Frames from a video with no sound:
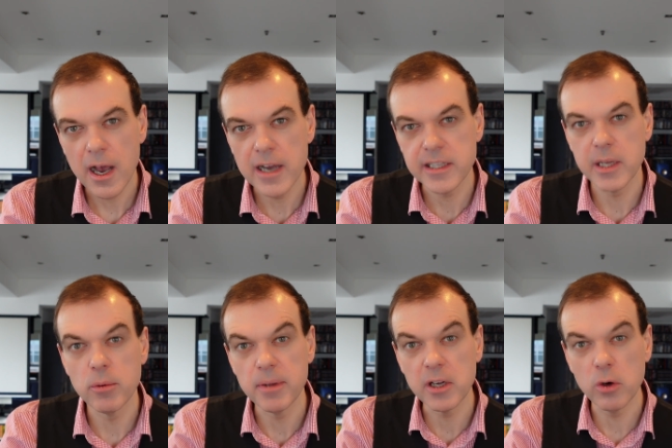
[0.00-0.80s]
I think there
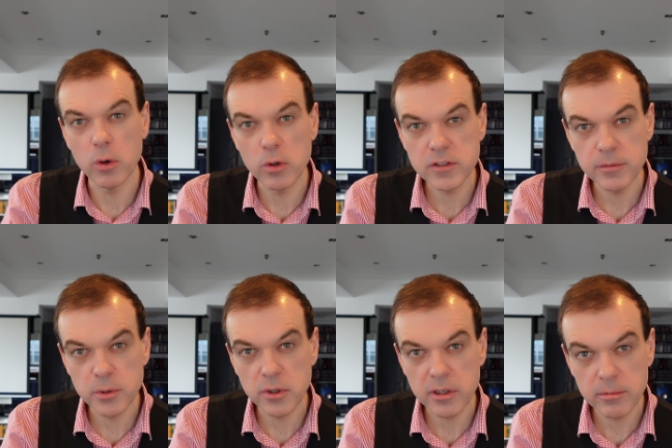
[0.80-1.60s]
will be calls for
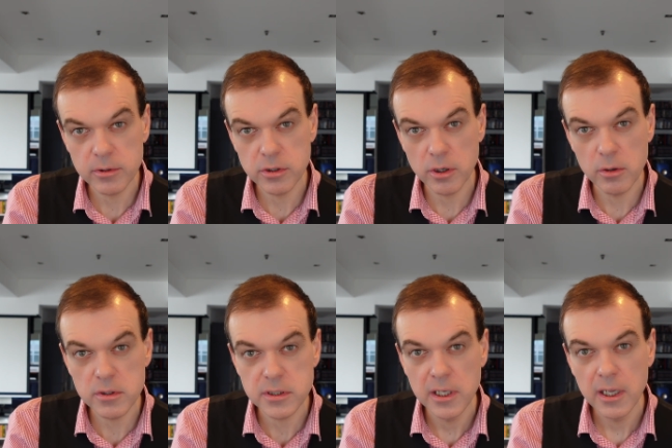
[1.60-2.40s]
more
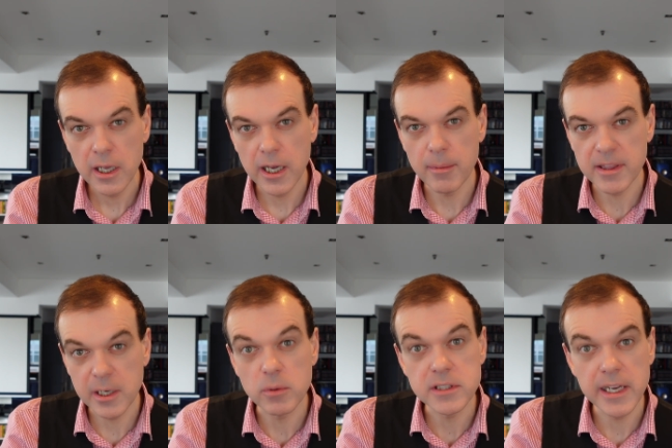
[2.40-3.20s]
controls, um, I
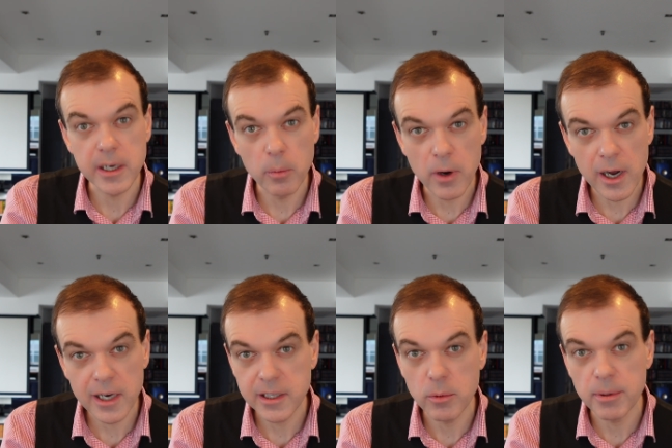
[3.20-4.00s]
think it will take a while. I
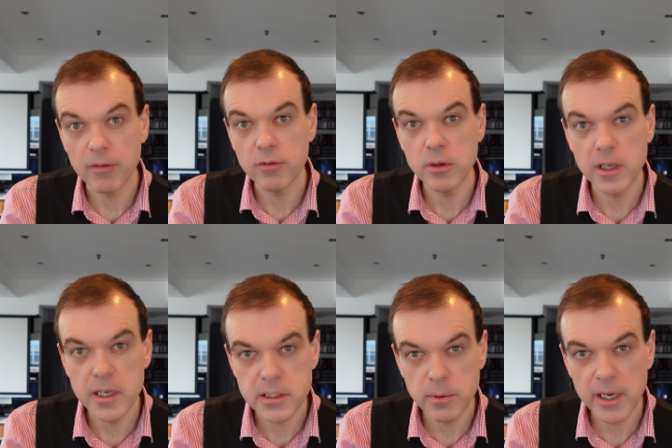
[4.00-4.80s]
think we'll be a few
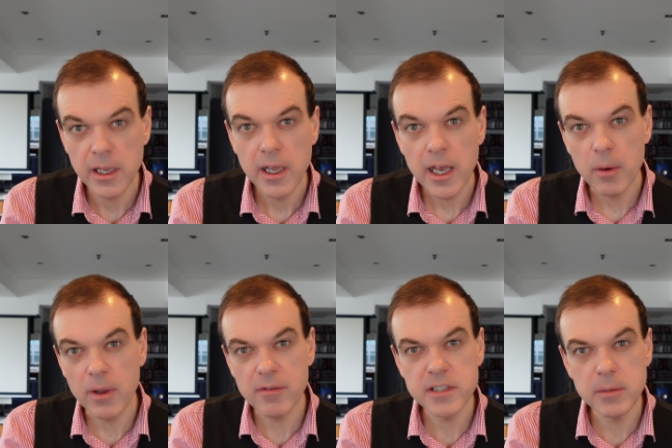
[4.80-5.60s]
years away. We'll
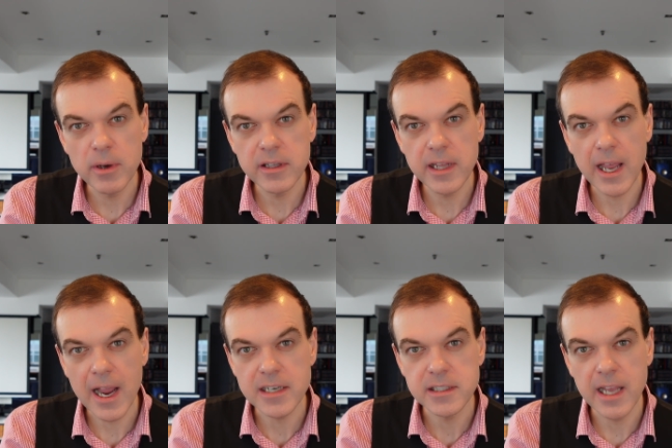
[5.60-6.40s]
have to see whether they
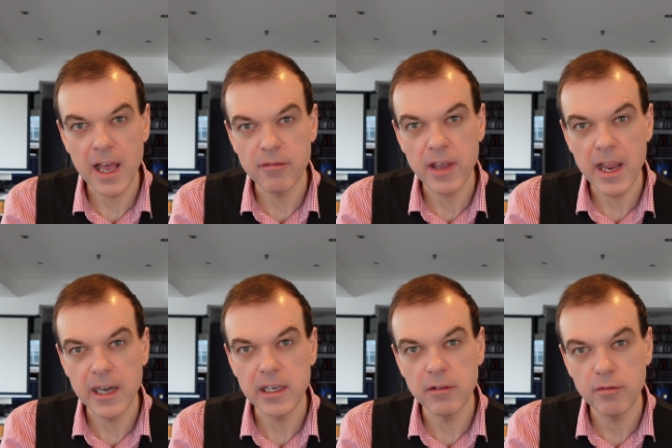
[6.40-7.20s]
actually have
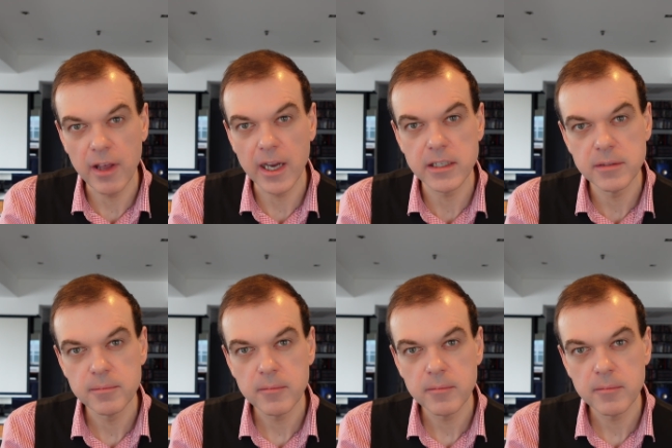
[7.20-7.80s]
any effect.